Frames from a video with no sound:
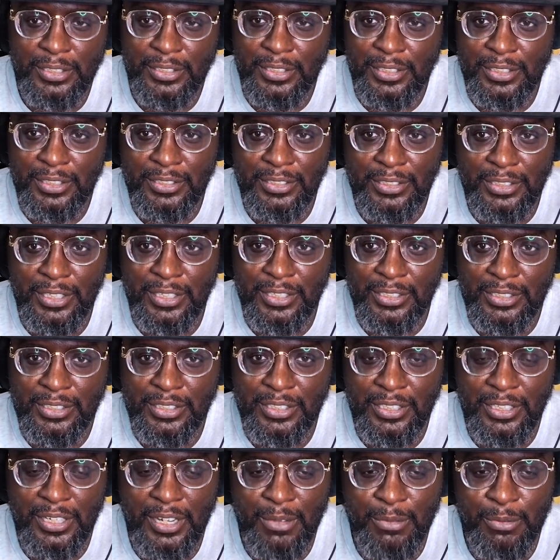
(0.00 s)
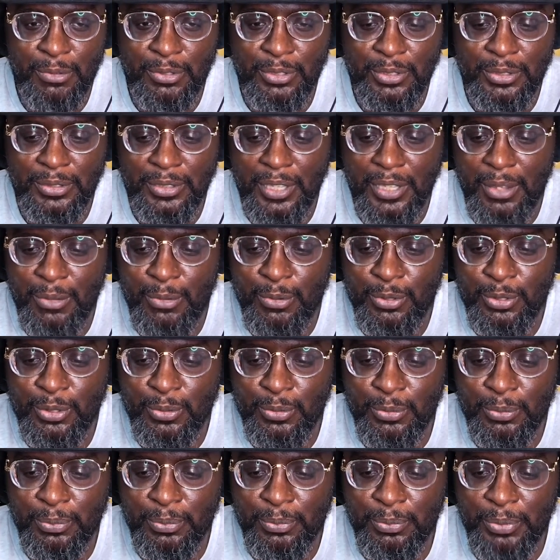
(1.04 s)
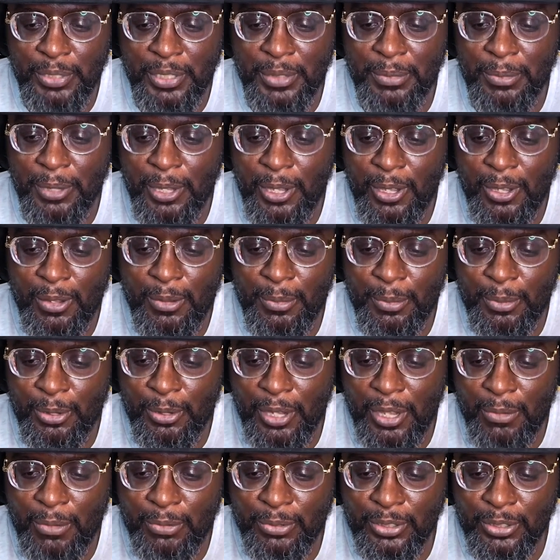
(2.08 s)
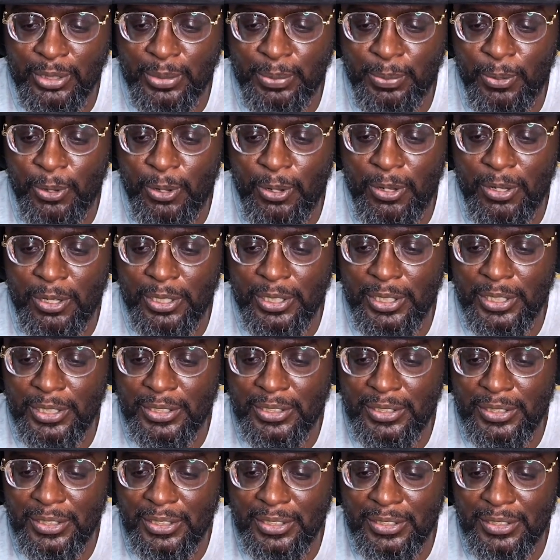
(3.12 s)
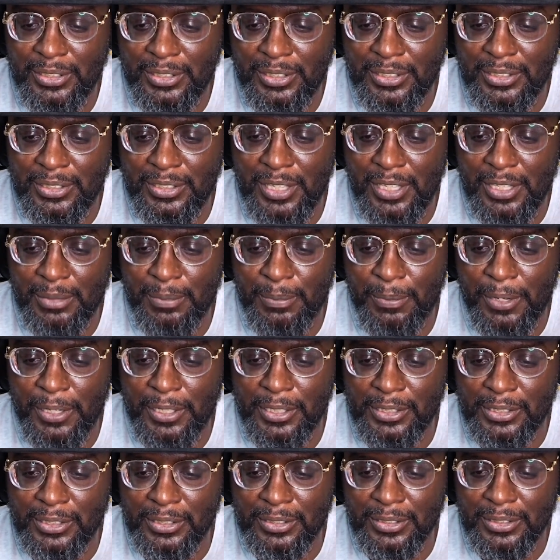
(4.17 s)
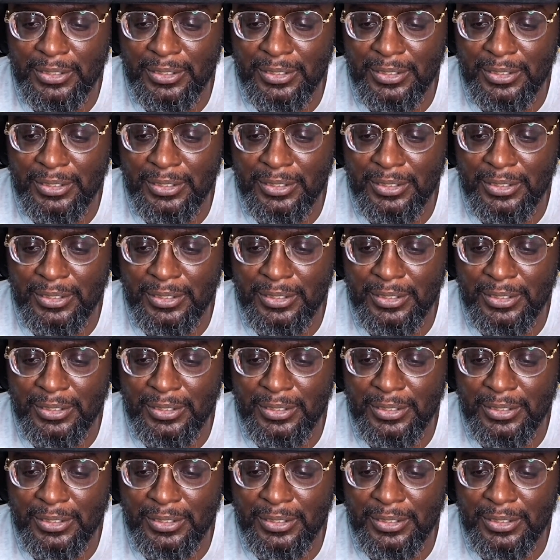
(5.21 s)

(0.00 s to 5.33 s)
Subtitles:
It's just shit. I wanna beat my homeboy. I wanna spoil his celebration.